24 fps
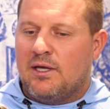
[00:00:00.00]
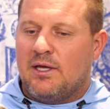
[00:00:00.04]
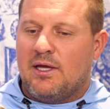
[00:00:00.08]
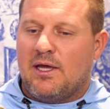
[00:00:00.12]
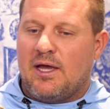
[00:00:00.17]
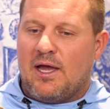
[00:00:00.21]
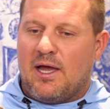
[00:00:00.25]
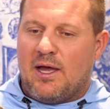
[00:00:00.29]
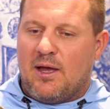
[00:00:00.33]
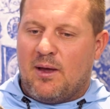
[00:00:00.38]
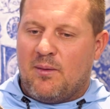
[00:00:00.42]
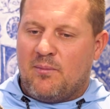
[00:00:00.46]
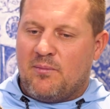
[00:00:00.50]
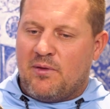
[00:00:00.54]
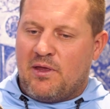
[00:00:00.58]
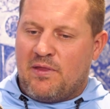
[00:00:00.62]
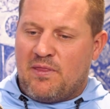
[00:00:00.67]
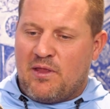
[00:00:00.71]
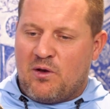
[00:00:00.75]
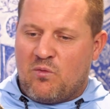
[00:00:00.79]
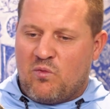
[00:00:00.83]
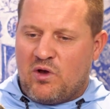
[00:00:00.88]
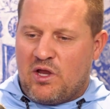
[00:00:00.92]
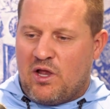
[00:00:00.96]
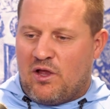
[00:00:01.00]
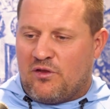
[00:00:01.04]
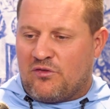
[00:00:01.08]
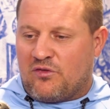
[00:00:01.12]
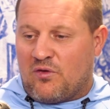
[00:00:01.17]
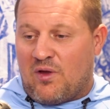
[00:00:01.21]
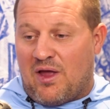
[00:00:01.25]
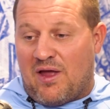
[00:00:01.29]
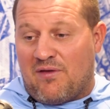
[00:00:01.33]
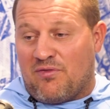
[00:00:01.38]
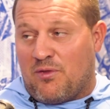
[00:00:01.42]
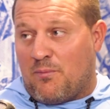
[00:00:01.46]
And then we
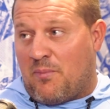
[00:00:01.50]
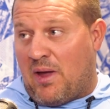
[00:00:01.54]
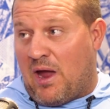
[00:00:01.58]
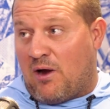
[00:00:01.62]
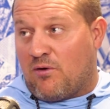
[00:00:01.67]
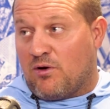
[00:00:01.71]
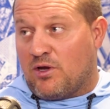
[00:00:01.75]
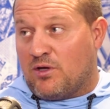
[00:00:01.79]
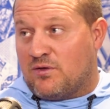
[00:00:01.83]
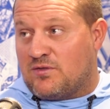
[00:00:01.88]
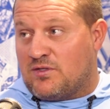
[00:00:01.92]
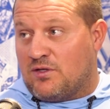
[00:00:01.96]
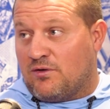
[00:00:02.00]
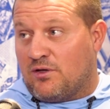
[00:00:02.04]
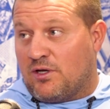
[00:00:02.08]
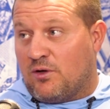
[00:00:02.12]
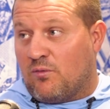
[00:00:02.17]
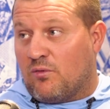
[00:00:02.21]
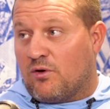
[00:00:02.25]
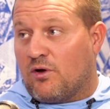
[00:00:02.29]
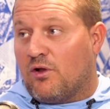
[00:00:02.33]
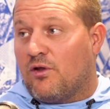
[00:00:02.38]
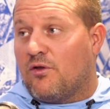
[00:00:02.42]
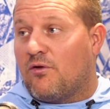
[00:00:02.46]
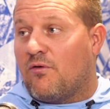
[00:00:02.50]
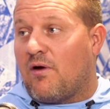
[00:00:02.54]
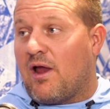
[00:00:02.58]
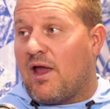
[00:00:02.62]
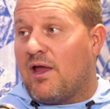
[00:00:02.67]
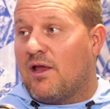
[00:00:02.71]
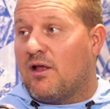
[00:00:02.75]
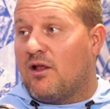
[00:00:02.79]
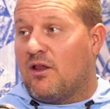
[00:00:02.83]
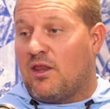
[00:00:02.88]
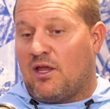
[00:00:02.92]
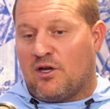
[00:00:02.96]
also have the power utility world,
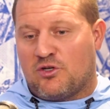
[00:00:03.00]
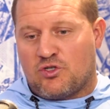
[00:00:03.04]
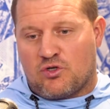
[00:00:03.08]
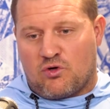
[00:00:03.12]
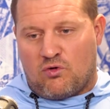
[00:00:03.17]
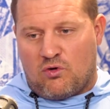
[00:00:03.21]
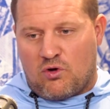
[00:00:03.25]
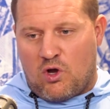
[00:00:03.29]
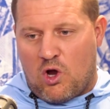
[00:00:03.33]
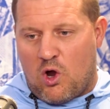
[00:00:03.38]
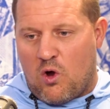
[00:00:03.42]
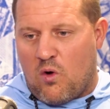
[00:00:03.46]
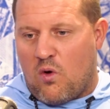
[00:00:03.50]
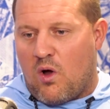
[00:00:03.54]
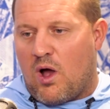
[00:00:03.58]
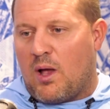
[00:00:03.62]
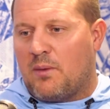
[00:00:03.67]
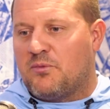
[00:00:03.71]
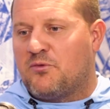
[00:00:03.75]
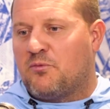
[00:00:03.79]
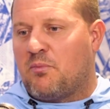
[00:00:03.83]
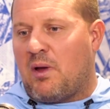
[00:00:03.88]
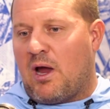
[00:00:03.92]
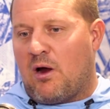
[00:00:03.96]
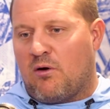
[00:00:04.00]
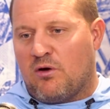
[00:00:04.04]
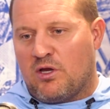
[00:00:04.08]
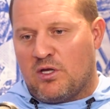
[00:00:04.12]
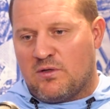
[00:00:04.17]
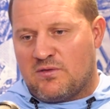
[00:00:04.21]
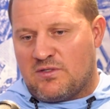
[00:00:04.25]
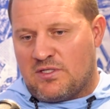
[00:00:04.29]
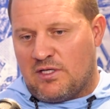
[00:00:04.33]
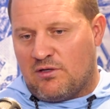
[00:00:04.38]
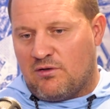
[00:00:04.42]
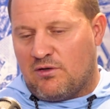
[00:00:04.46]
right? Electrical co-ops, power
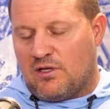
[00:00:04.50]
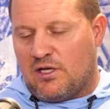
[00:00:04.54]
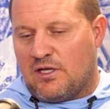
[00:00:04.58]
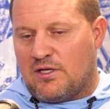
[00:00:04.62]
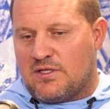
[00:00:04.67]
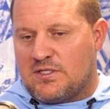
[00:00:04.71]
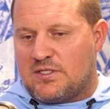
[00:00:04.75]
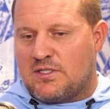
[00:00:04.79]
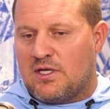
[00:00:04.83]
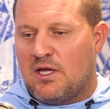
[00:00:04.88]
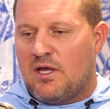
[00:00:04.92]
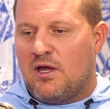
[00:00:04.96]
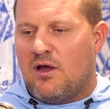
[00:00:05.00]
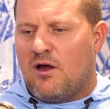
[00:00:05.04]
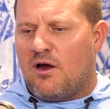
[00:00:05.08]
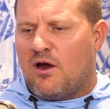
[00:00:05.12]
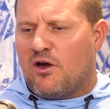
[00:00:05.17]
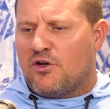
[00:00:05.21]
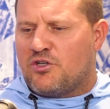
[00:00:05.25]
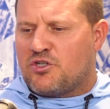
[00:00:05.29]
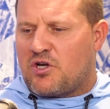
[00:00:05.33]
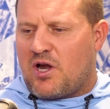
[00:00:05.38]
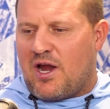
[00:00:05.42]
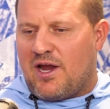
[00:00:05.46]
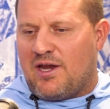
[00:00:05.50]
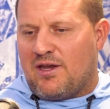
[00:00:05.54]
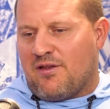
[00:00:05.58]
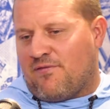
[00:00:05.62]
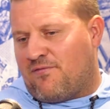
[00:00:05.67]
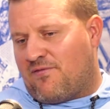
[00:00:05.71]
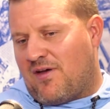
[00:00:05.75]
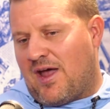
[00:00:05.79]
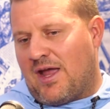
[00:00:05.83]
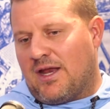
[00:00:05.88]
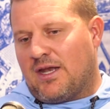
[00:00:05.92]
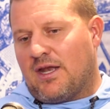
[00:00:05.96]
utilities are trying to
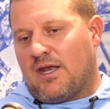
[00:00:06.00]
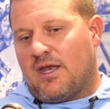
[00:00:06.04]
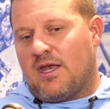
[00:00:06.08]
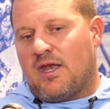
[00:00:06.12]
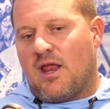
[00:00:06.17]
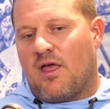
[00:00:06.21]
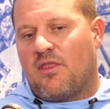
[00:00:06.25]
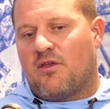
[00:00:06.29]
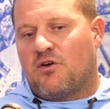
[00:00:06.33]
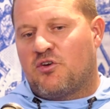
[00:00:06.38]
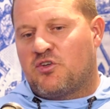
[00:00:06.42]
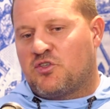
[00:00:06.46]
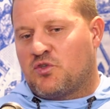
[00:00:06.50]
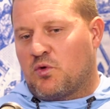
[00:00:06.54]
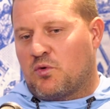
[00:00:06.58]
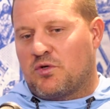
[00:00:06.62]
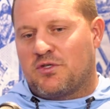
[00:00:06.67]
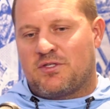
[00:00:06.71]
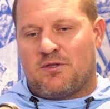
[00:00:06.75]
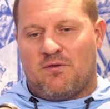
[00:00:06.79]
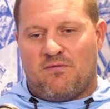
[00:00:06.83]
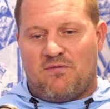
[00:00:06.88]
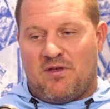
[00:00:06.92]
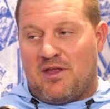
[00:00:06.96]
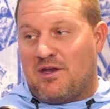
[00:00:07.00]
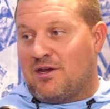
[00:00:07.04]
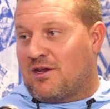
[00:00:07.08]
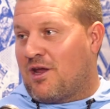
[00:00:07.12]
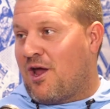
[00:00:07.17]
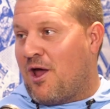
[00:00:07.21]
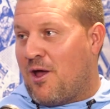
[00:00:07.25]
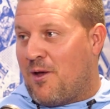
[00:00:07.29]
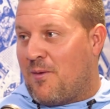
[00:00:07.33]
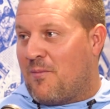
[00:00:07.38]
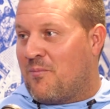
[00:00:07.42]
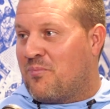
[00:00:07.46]
find another source of
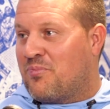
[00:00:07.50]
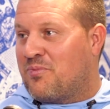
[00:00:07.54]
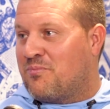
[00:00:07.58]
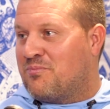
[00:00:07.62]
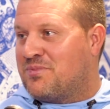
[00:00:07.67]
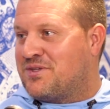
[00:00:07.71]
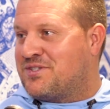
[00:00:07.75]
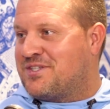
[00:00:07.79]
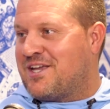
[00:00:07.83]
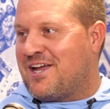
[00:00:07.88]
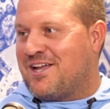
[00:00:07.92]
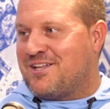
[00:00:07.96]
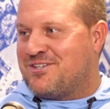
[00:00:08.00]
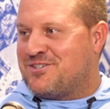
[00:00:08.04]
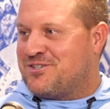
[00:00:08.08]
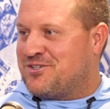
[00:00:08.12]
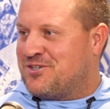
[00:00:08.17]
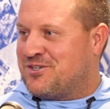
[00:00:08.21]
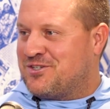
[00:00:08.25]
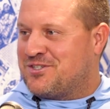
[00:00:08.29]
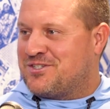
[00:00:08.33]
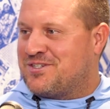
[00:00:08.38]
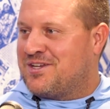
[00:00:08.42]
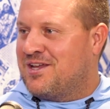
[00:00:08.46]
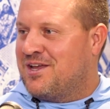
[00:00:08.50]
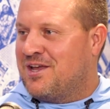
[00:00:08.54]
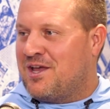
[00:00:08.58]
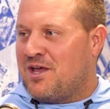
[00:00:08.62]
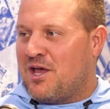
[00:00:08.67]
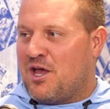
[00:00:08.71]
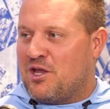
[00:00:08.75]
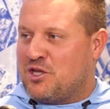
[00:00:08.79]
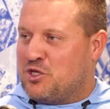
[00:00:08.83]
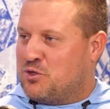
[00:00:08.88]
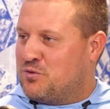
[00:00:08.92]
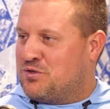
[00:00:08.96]
income besides just
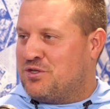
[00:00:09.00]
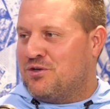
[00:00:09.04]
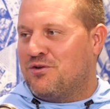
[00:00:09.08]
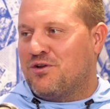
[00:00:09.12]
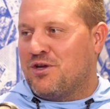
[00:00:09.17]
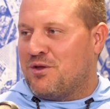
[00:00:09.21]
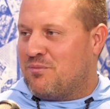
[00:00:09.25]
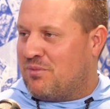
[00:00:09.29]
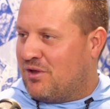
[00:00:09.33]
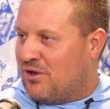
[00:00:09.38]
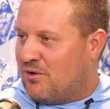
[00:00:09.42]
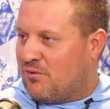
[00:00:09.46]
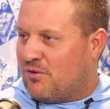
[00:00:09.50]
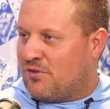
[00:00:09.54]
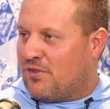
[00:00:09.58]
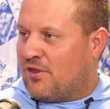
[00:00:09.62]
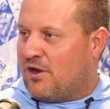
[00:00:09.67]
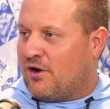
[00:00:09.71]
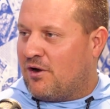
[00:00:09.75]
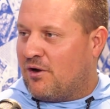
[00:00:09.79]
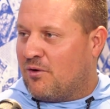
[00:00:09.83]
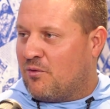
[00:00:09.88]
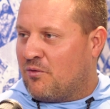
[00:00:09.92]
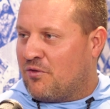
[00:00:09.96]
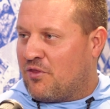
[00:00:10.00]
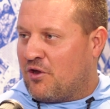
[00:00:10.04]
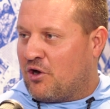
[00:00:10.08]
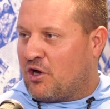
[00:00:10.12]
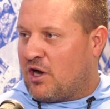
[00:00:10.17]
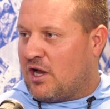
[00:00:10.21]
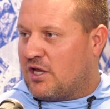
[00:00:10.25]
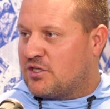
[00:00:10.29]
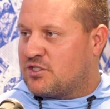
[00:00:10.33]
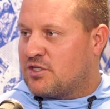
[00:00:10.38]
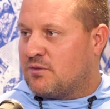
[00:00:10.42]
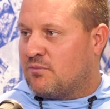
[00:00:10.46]
a utility bill with their
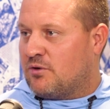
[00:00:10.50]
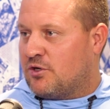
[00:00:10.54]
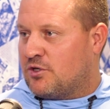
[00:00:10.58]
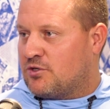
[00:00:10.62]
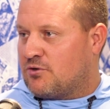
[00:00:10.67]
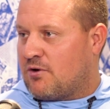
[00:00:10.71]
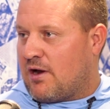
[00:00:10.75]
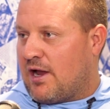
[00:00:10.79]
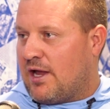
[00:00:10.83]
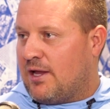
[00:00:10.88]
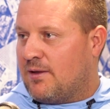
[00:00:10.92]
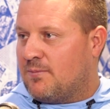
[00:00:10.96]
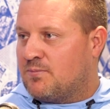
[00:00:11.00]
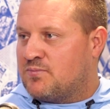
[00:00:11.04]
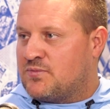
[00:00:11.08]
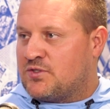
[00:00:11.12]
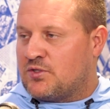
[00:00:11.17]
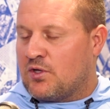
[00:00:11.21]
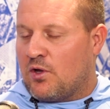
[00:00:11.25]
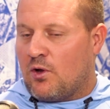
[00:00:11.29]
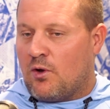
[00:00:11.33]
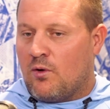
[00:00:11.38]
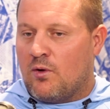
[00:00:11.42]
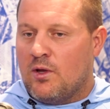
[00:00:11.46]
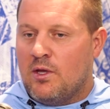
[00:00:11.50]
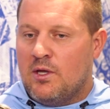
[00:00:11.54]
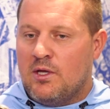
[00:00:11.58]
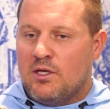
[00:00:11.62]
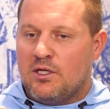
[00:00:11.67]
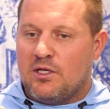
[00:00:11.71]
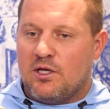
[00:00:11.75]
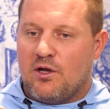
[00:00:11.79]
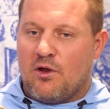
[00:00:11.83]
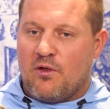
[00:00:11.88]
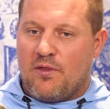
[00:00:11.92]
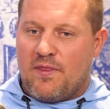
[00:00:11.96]
customers, right? So,
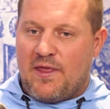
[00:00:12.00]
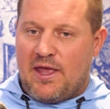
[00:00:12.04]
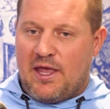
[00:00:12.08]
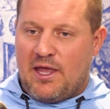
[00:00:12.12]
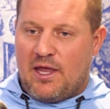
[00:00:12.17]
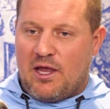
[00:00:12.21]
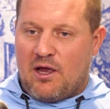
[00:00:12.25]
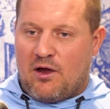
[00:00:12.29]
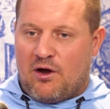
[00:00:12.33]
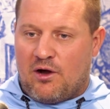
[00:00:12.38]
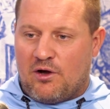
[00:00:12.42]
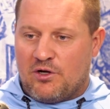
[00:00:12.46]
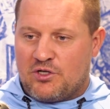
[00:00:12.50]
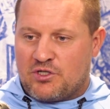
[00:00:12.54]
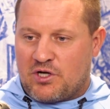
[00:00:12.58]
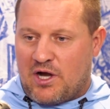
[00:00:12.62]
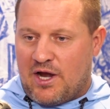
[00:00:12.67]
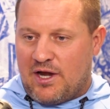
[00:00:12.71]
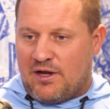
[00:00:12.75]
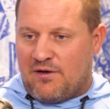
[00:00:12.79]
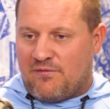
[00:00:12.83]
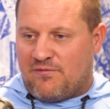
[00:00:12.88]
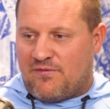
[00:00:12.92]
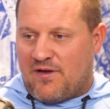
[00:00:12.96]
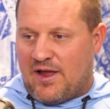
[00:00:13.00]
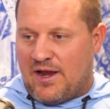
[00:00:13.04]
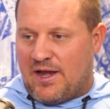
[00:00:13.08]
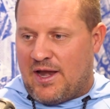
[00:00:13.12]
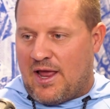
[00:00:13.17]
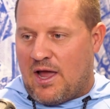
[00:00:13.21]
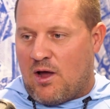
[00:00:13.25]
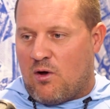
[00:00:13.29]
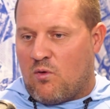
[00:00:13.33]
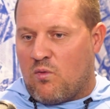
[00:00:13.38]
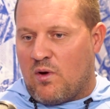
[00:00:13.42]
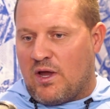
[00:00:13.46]
they are trying to find
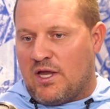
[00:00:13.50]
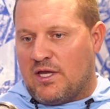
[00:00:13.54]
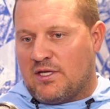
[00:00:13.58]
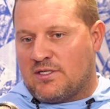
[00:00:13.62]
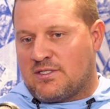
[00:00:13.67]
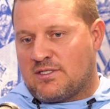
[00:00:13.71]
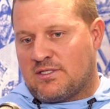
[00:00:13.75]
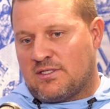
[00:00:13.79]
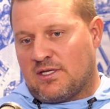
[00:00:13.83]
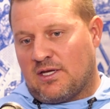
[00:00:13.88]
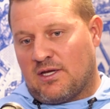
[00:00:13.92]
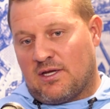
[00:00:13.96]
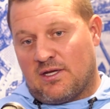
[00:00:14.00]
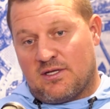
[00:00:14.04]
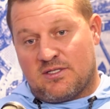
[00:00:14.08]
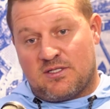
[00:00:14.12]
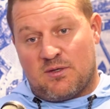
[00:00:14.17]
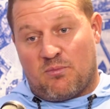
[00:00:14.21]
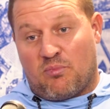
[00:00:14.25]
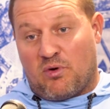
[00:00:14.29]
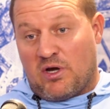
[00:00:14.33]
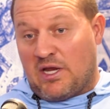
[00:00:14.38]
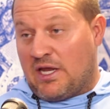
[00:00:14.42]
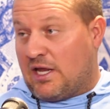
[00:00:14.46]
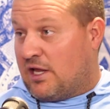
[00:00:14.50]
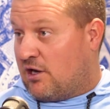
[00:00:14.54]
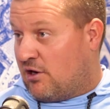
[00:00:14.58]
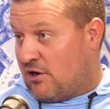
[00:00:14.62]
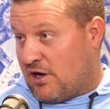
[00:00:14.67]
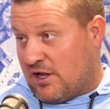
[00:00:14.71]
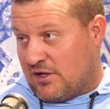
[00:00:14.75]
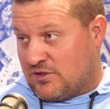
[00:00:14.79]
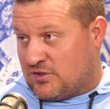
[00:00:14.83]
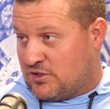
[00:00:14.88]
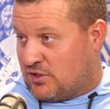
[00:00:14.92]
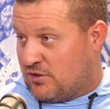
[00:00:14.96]
out ways to bring
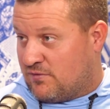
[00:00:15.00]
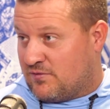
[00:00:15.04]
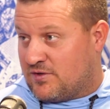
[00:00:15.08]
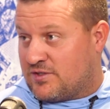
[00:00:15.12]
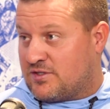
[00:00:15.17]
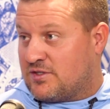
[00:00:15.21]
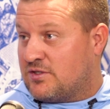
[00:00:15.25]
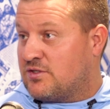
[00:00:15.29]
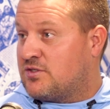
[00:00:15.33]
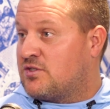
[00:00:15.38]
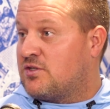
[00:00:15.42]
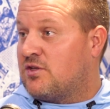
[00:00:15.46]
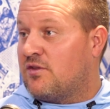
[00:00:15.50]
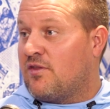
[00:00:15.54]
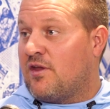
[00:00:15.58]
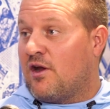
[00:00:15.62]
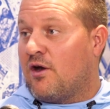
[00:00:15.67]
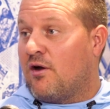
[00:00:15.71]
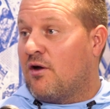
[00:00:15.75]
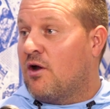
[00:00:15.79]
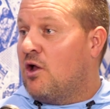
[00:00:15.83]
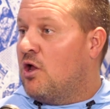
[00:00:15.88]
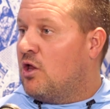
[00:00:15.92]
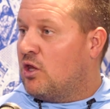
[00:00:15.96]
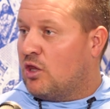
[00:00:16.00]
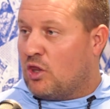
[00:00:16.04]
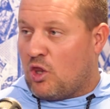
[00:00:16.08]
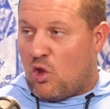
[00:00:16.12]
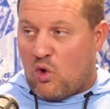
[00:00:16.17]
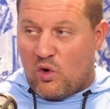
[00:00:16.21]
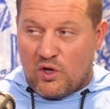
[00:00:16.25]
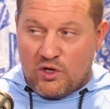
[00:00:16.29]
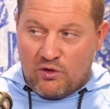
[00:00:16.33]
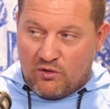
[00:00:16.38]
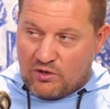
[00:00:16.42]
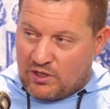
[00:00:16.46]
internet services to their
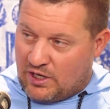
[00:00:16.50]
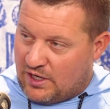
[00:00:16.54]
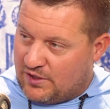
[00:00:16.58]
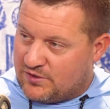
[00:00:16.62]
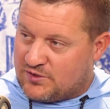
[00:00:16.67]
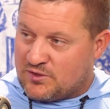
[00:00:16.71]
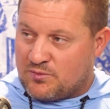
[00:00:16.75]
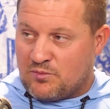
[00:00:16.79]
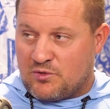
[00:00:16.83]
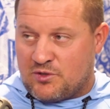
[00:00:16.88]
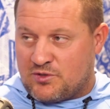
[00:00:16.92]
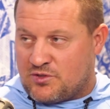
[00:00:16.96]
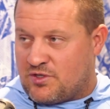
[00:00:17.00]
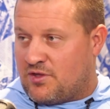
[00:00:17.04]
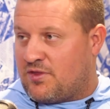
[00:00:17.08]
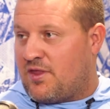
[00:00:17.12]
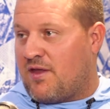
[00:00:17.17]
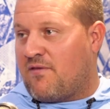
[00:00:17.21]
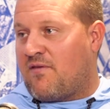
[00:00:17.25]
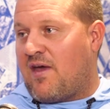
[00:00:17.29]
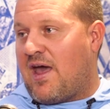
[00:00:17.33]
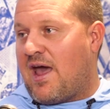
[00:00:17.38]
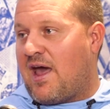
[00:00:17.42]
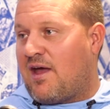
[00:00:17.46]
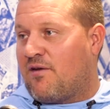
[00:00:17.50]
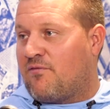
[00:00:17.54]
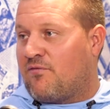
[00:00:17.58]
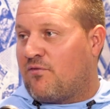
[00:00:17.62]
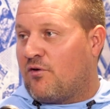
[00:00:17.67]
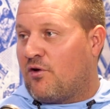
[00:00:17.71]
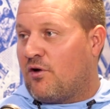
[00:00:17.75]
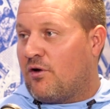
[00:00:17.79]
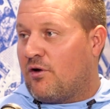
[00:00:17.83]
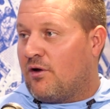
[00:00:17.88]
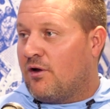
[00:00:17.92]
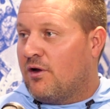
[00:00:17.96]
loyal customers that they've had
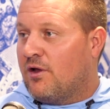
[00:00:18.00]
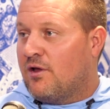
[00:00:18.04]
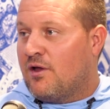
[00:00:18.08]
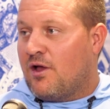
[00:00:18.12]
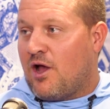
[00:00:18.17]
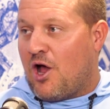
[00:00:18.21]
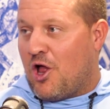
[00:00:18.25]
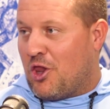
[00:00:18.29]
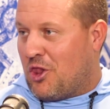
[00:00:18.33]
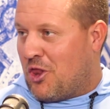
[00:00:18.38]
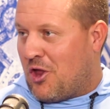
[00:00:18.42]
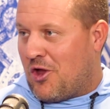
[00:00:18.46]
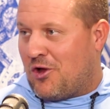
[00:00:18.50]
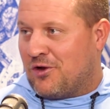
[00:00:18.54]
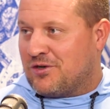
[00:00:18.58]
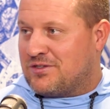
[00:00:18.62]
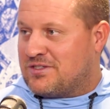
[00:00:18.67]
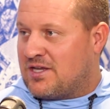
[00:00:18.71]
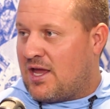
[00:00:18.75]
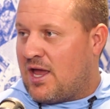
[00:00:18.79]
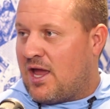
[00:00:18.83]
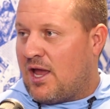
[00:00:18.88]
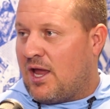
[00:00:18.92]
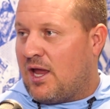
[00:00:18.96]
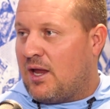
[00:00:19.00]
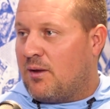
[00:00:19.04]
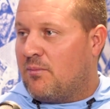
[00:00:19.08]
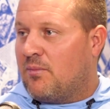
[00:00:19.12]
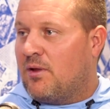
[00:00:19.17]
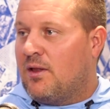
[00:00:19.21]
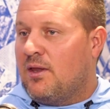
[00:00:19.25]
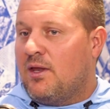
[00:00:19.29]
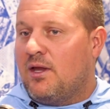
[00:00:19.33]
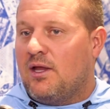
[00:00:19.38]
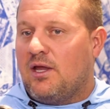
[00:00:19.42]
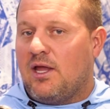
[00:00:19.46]
for a long
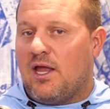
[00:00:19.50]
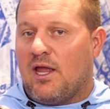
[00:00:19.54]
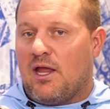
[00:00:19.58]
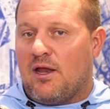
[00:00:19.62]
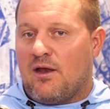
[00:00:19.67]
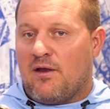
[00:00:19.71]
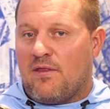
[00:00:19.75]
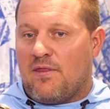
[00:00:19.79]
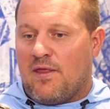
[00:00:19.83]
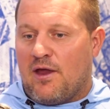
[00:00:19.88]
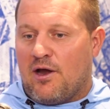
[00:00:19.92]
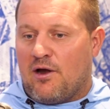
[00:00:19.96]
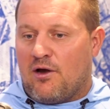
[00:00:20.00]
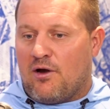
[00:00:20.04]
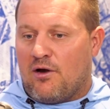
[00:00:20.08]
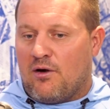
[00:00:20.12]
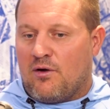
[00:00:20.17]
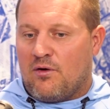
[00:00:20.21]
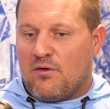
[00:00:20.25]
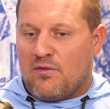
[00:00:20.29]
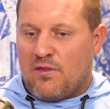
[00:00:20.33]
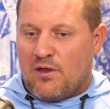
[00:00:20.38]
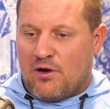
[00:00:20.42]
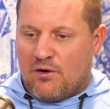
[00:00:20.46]
time, and they're